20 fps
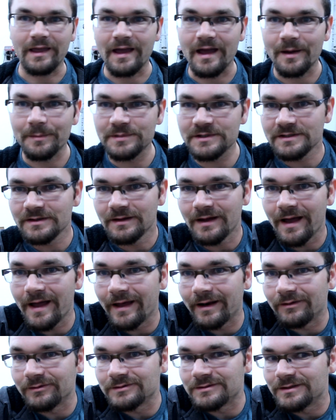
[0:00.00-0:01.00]
gaps? I
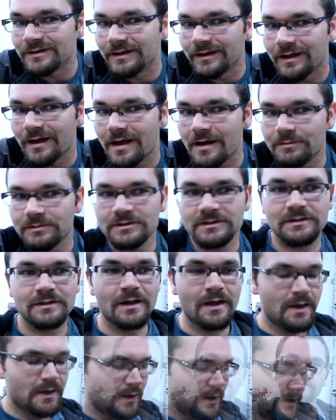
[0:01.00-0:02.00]
don't see any gaps.
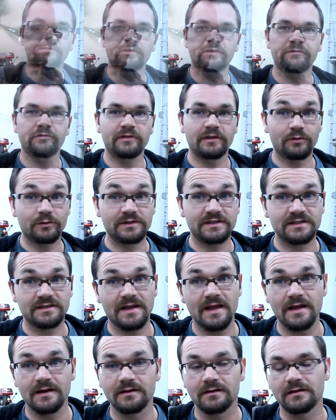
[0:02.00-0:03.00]
So after everything was
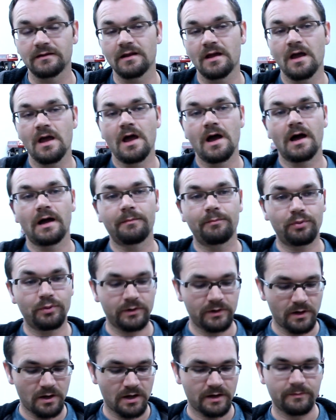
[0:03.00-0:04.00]
sanded, I
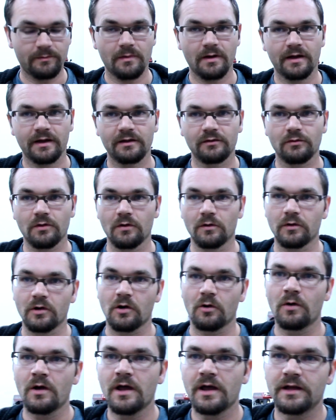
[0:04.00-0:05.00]
put on my
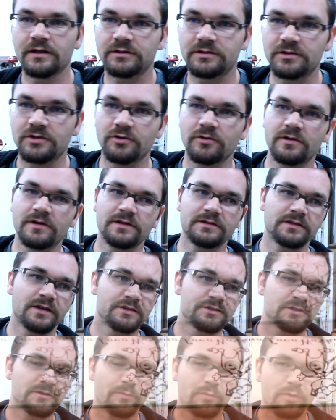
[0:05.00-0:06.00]
logo. And to do this, I just